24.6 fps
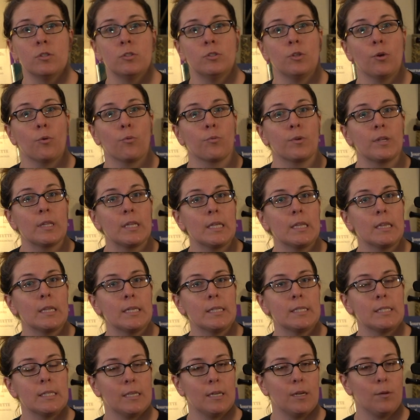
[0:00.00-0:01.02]
So really
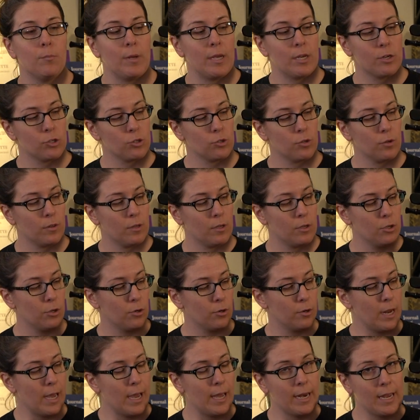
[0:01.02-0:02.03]
listen and make sure that
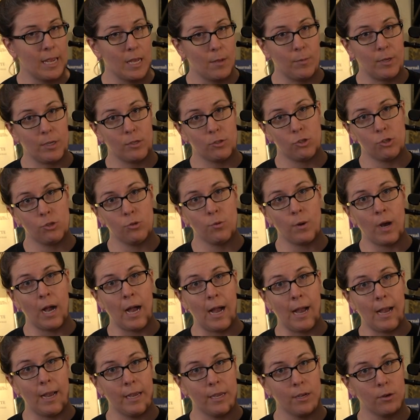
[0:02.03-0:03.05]
you're not aiming too
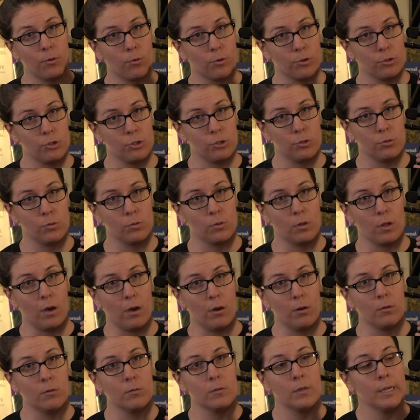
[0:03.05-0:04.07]
high or too
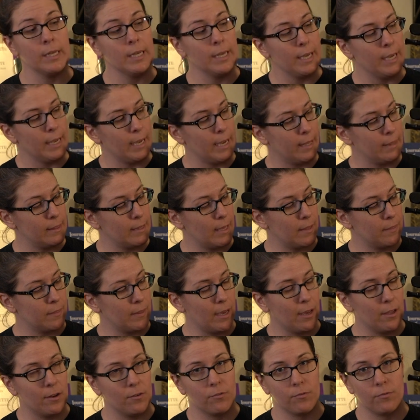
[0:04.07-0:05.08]
low, and
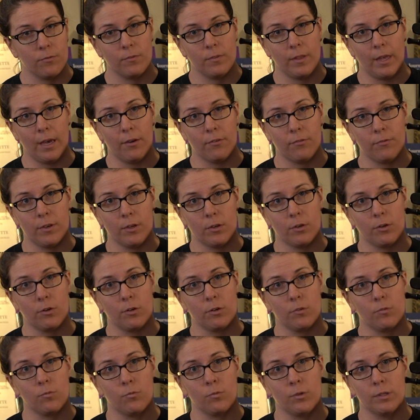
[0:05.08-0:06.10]
that
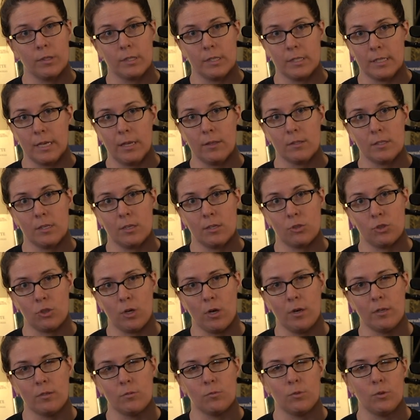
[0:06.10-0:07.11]
finger really sounds like
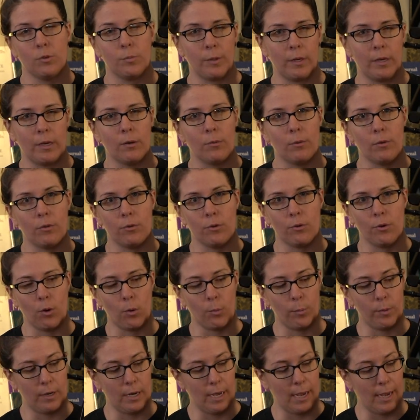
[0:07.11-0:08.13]
Jaws when you play it with your
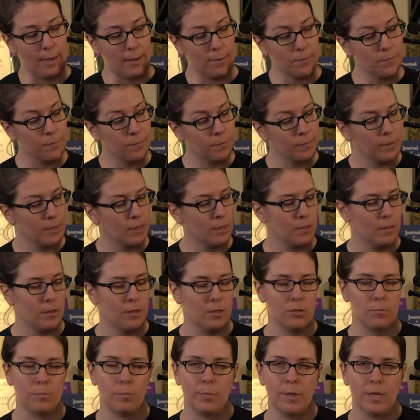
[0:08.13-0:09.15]
open A.
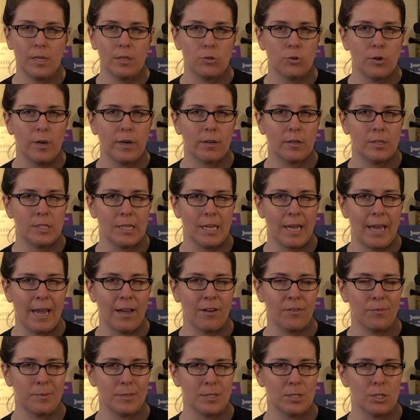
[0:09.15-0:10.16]
The big trick to
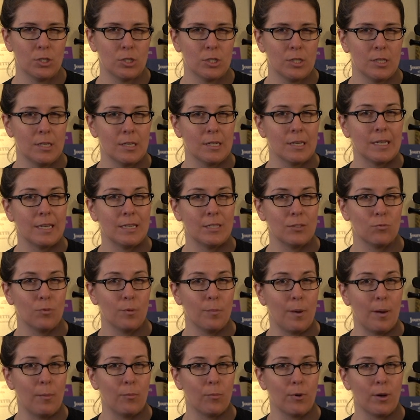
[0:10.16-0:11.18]
half position is
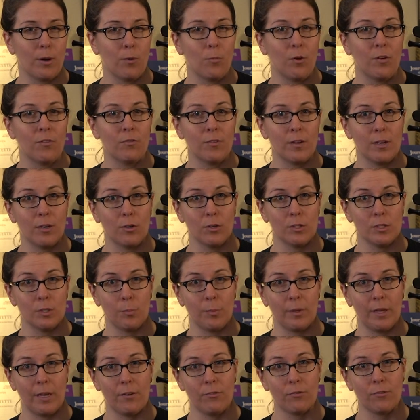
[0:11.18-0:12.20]
remembering what finger to
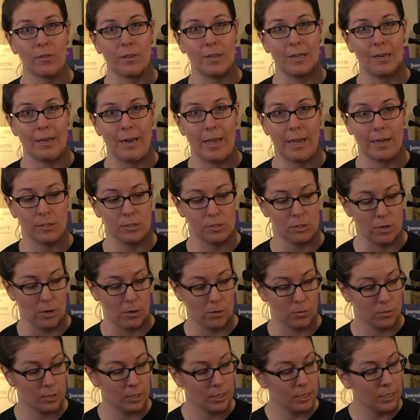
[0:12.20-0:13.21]
play for the next
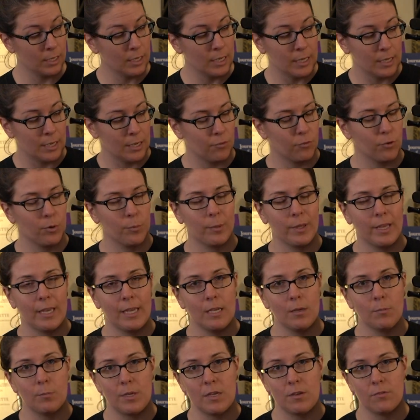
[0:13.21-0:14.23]
note. If we're
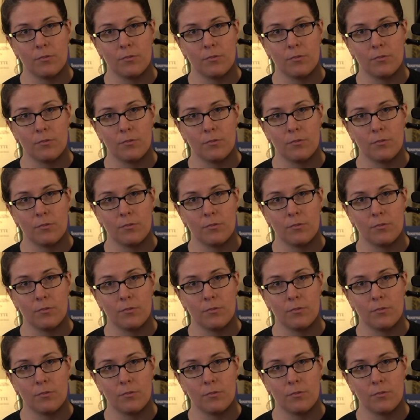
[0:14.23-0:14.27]
playing B